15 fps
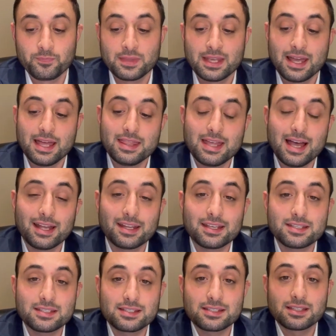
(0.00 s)
and that
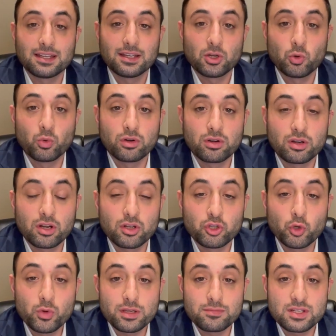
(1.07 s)
is we're
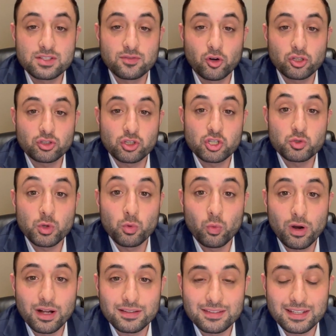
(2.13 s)
doing mitzvot because we
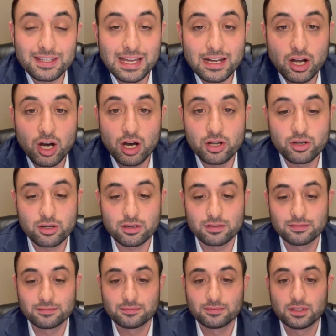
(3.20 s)
want to get honor.
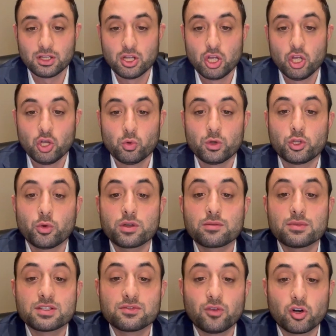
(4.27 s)
We're doing
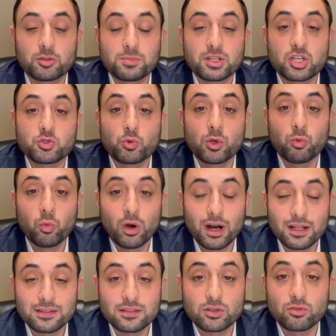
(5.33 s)
mitzvot because we
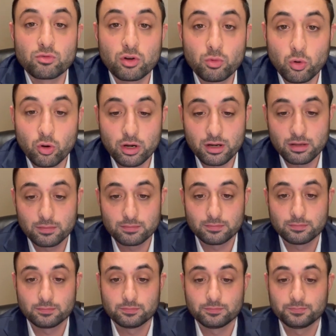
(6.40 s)
want reward.
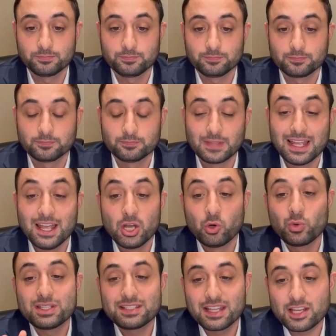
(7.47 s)

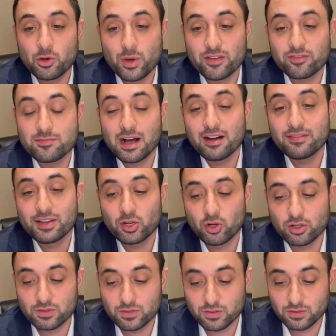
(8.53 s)
We stay away from
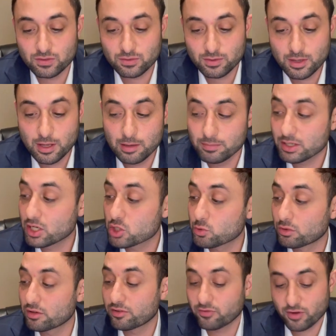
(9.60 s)
averot because
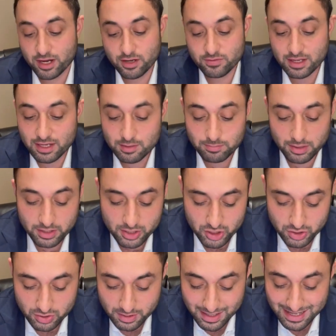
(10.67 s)
we're afraid of getting
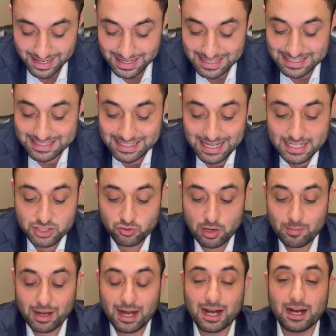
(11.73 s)
punished. Says
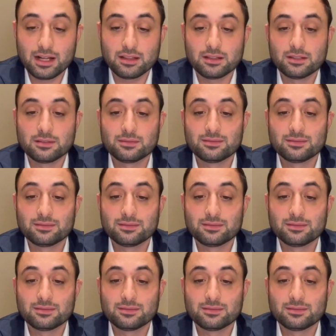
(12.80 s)
Ramhal,